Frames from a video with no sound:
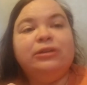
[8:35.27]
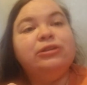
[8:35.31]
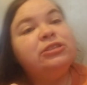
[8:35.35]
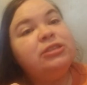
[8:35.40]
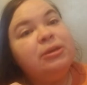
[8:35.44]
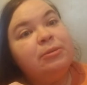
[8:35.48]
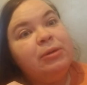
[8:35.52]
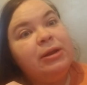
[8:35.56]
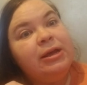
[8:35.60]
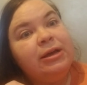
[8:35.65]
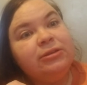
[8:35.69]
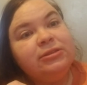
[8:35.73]

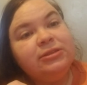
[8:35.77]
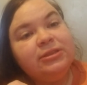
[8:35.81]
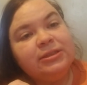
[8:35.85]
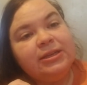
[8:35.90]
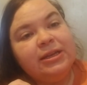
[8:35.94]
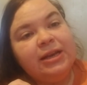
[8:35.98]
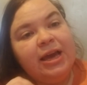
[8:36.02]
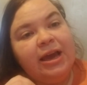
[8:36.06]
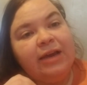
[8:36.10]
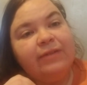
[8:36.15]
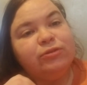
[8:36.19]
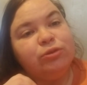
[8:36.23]
Someone else is
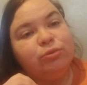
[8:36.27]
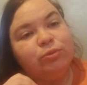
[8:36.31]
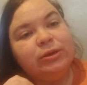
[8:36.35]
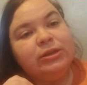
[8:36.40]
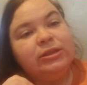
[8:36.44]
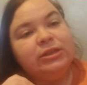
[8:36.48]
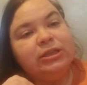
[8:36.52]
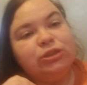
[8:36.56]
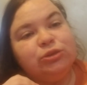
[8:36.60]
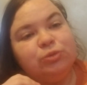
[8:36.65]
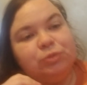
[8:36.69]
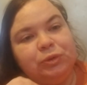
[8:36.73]
going to have to rent
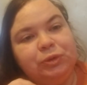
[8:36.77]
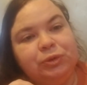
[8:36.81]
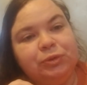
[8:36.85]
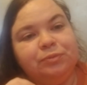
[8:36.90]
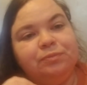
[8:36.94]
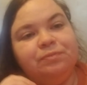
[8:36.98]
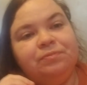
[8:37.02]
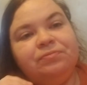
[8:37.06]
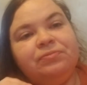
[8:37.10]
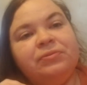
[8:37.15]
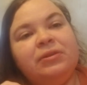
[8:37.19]
this room.